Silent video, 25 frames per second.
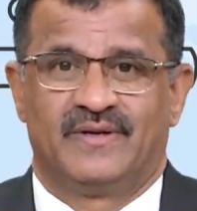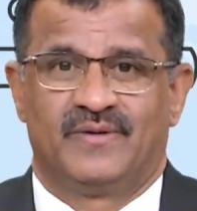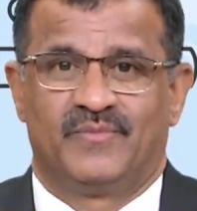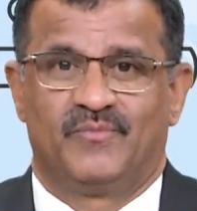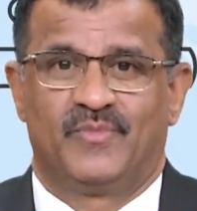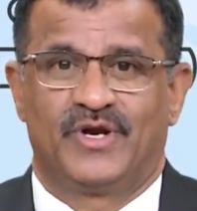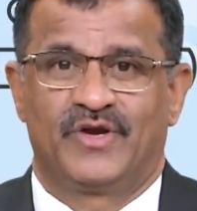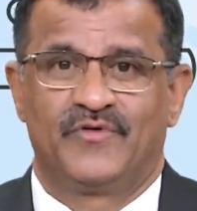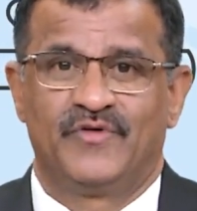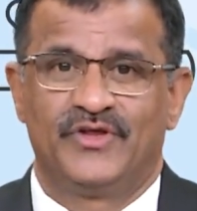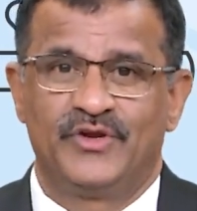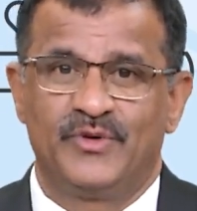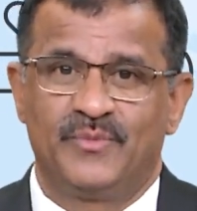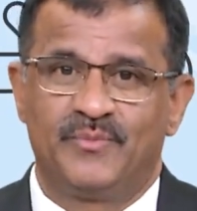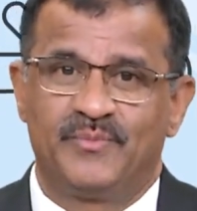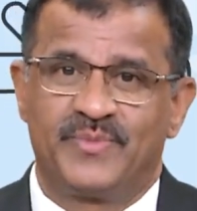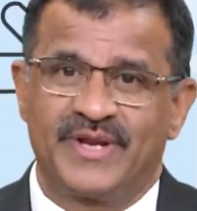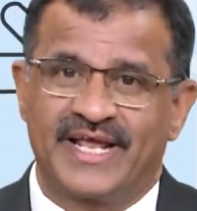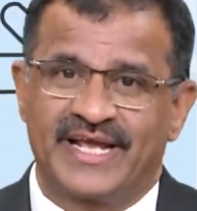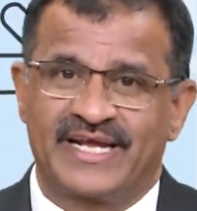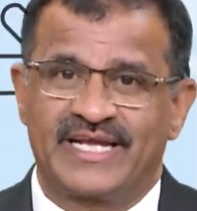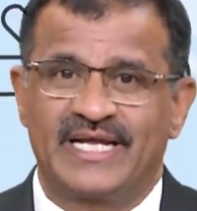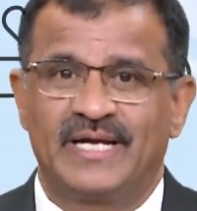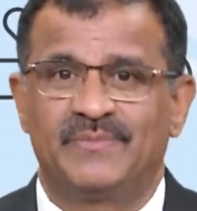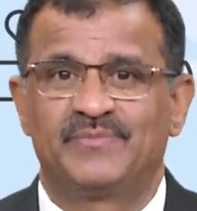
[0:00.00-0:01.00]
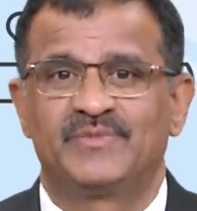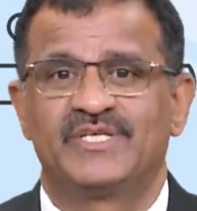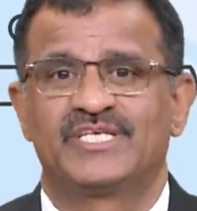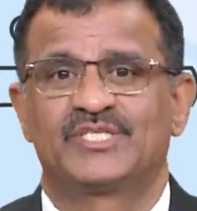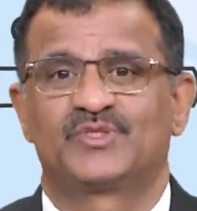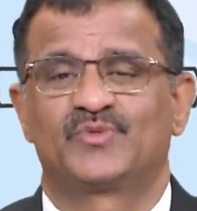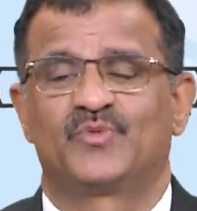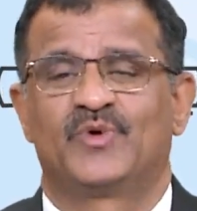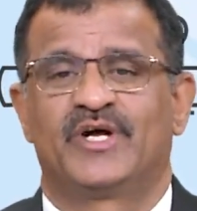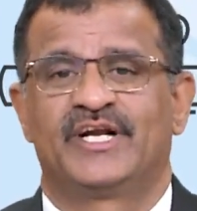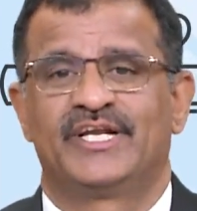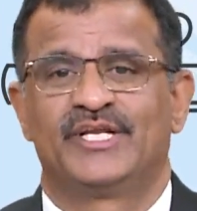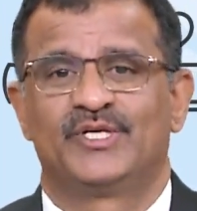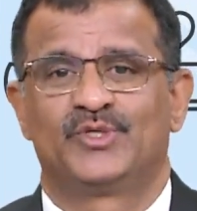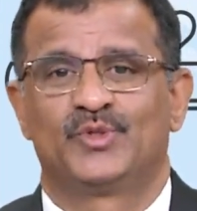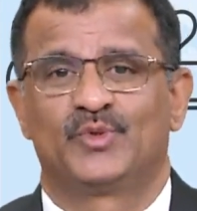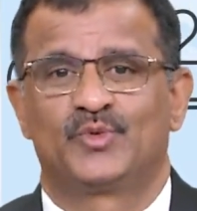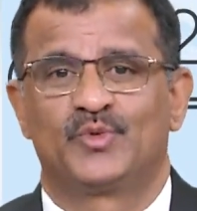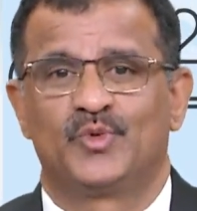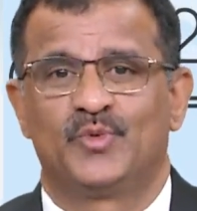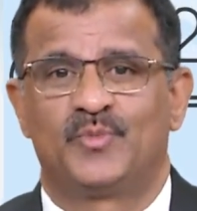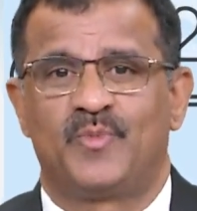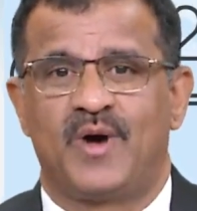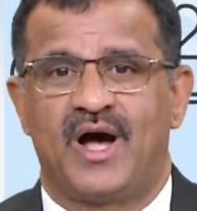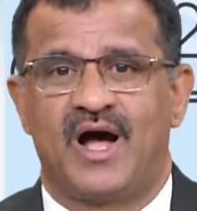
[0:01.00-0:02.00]
But when you break up this word into
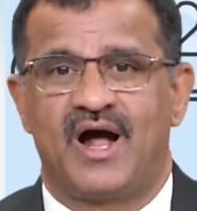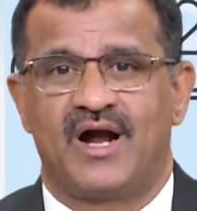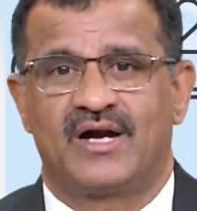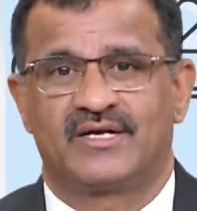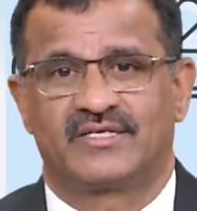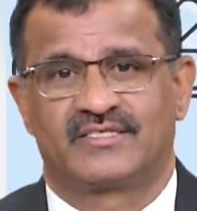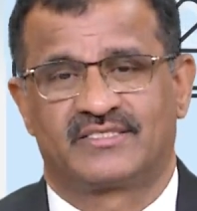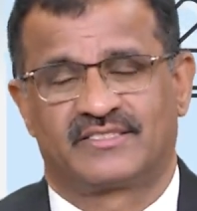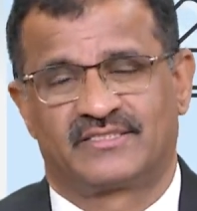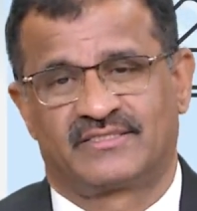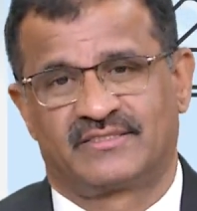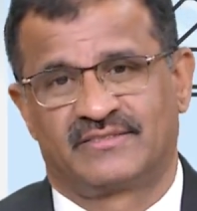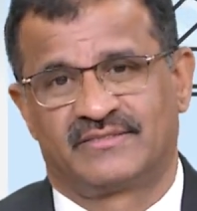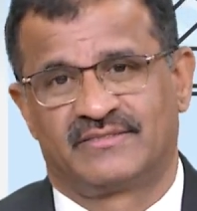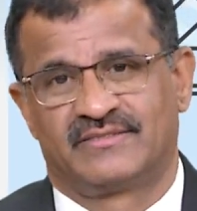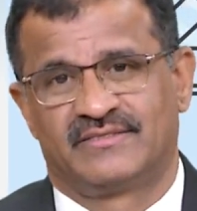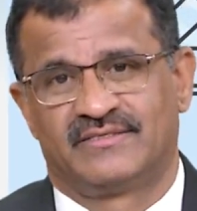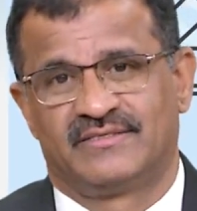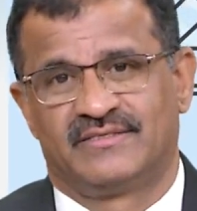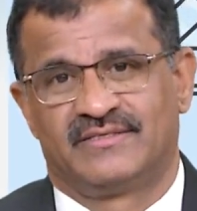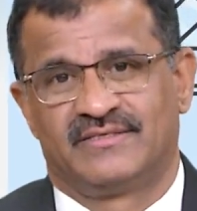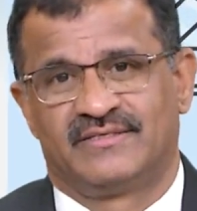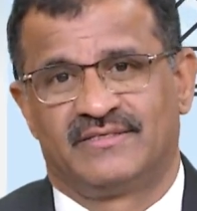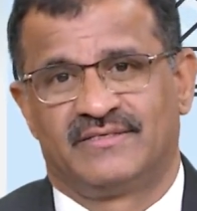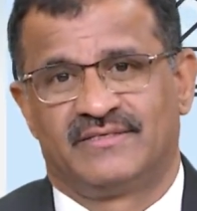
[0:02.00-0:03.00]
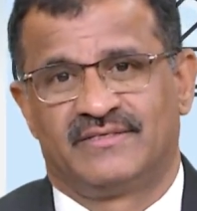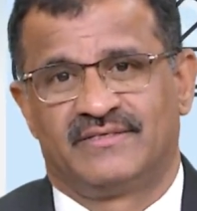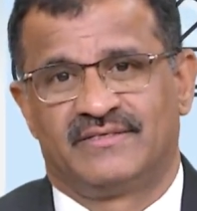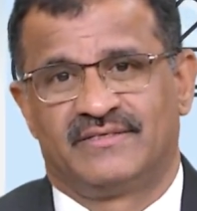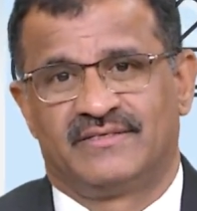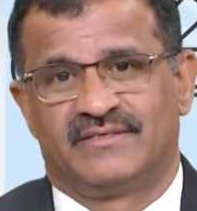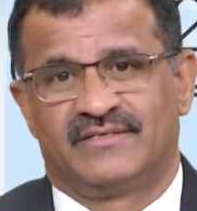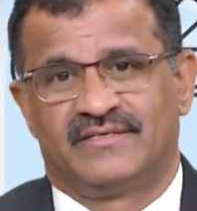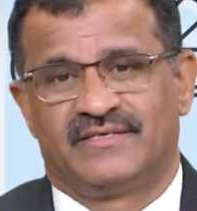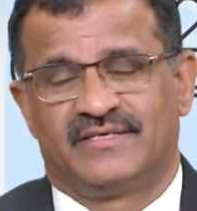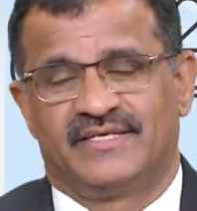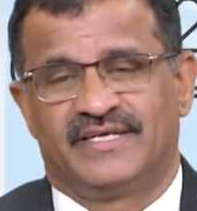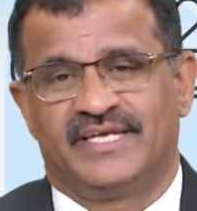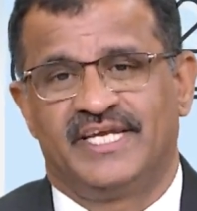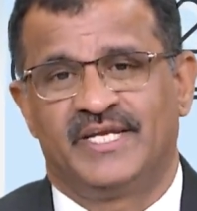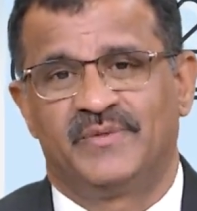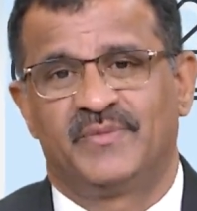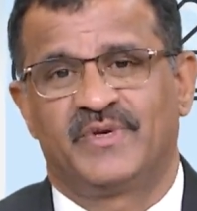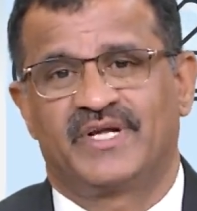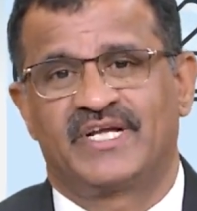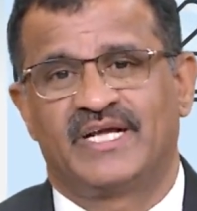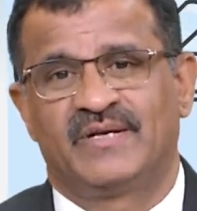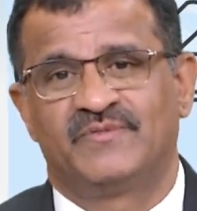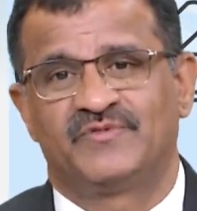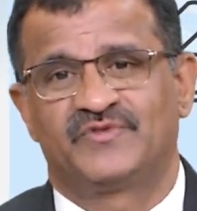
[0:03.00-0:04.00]
two parts, it
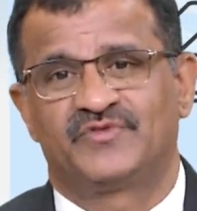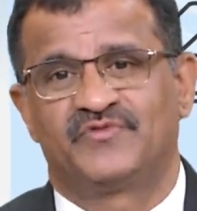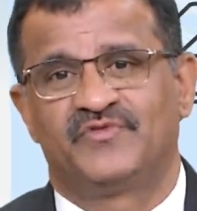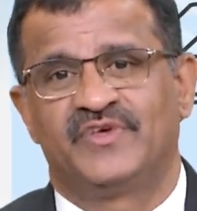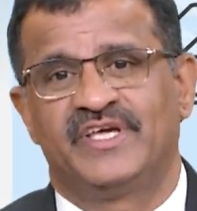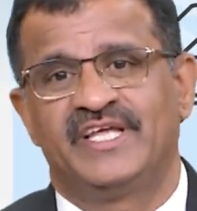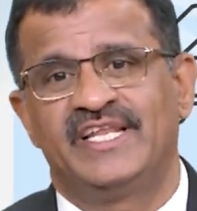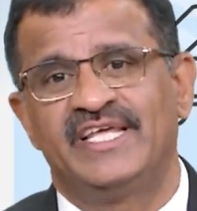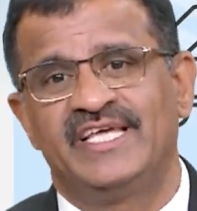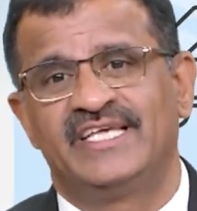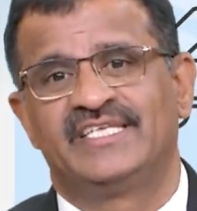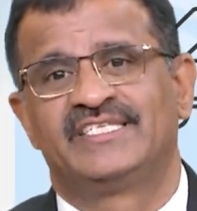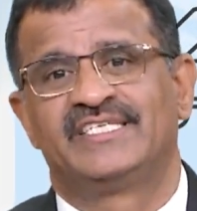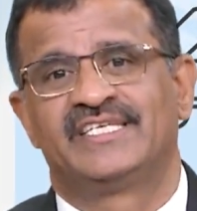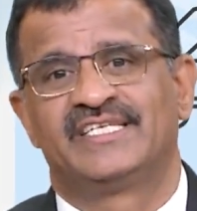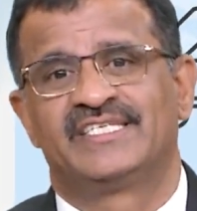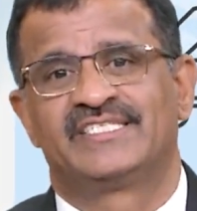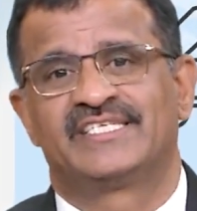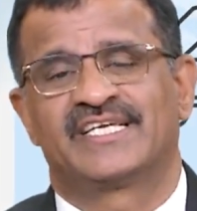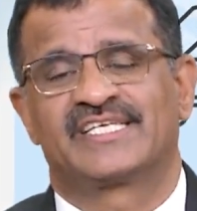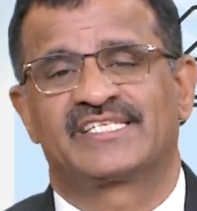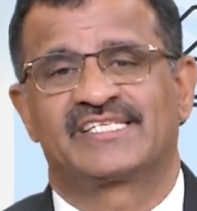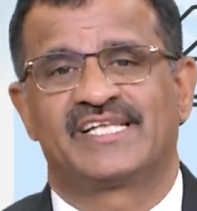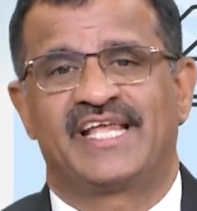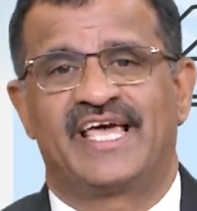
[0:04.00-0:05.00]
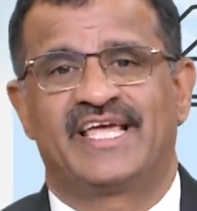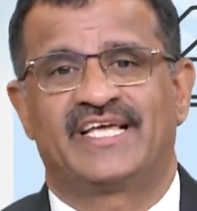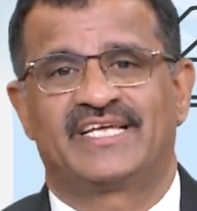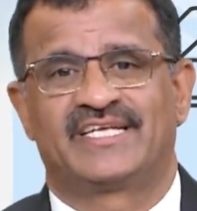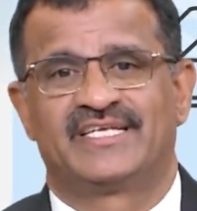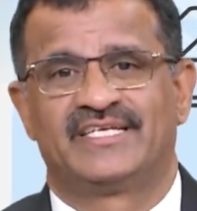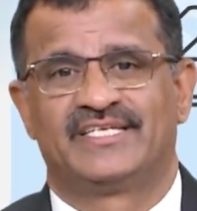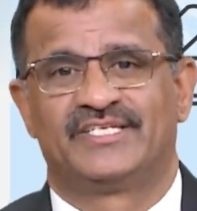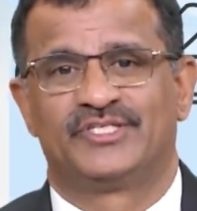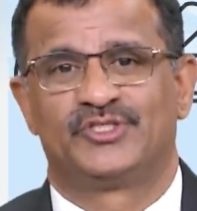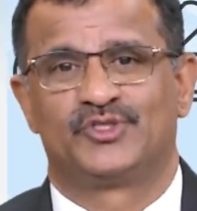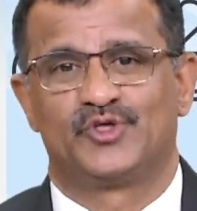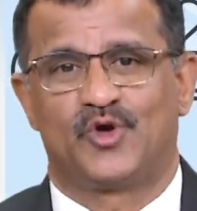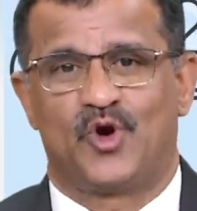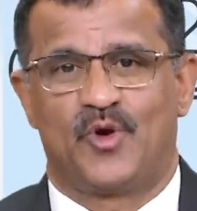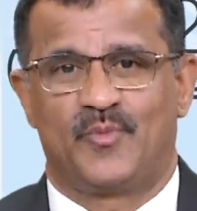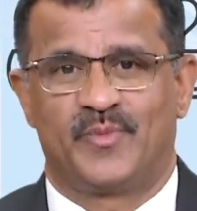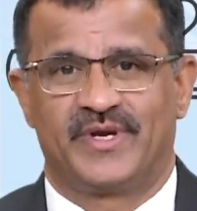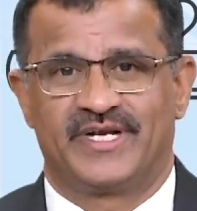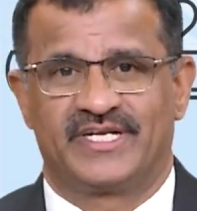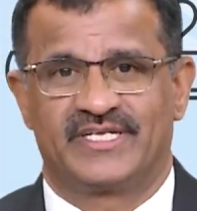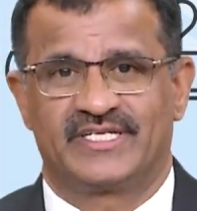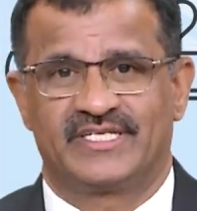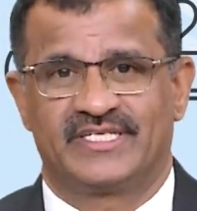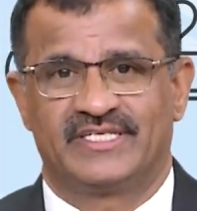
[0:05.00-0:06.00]
becomes very easy, just like
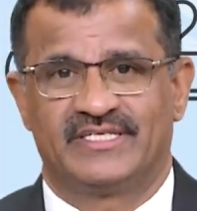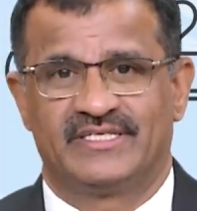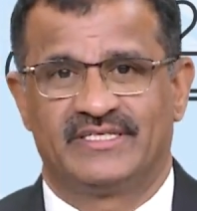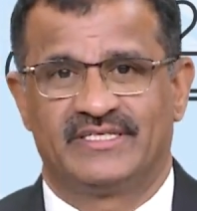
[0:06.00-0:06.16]
geometry.